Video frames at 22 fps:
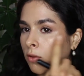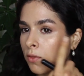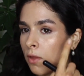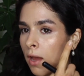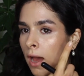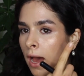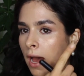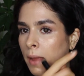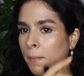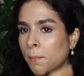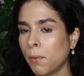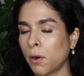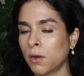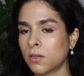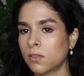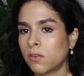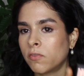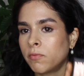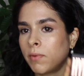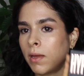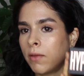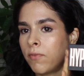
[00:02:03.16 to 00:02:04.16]
on the high parts
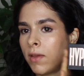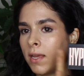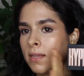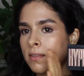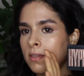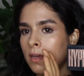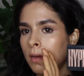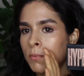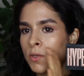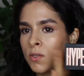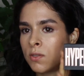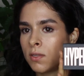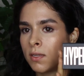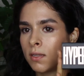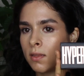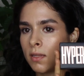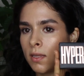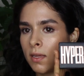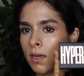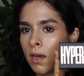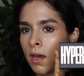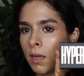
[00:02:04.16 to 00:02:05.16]
of my face, I'm using
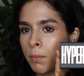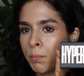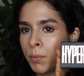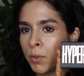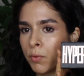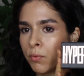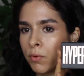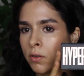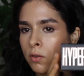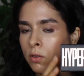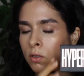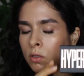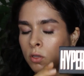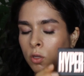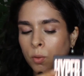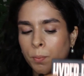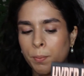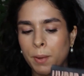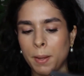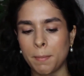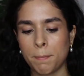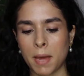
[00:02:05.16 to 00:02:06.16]
the Hyper Real Glow
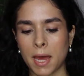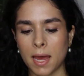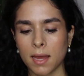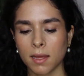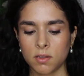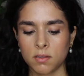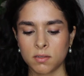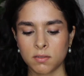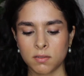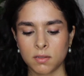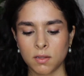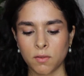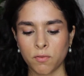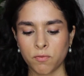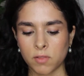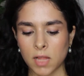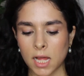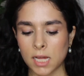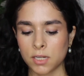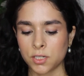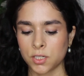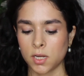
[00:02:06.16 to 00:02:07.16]
by MAC. This is the
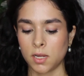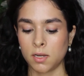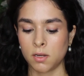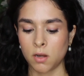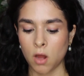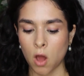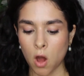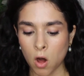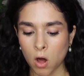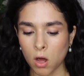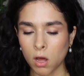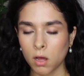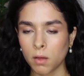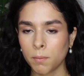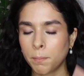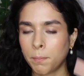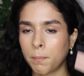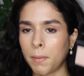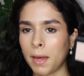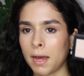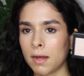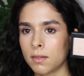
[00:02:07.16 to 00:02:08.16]
Flash and
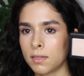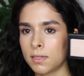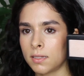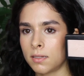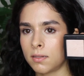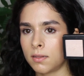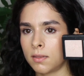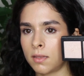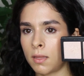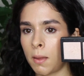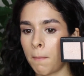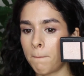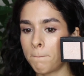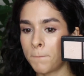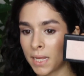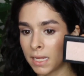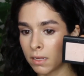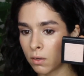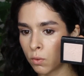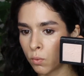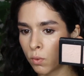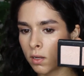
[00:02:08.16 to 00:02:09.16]
Awe palette, the
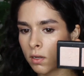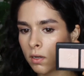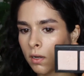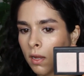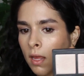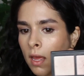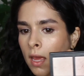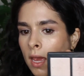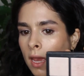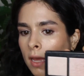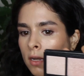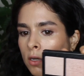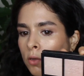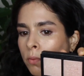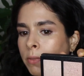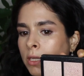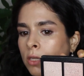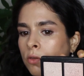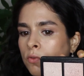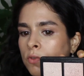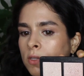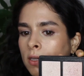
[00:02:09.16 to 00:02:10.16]
pink one, and I'll
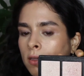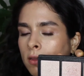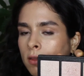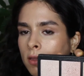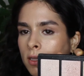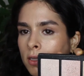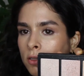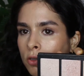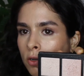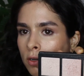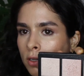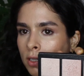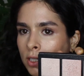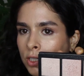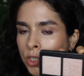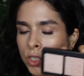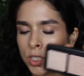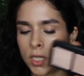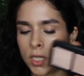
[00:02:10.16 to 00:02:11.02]
be using the darkest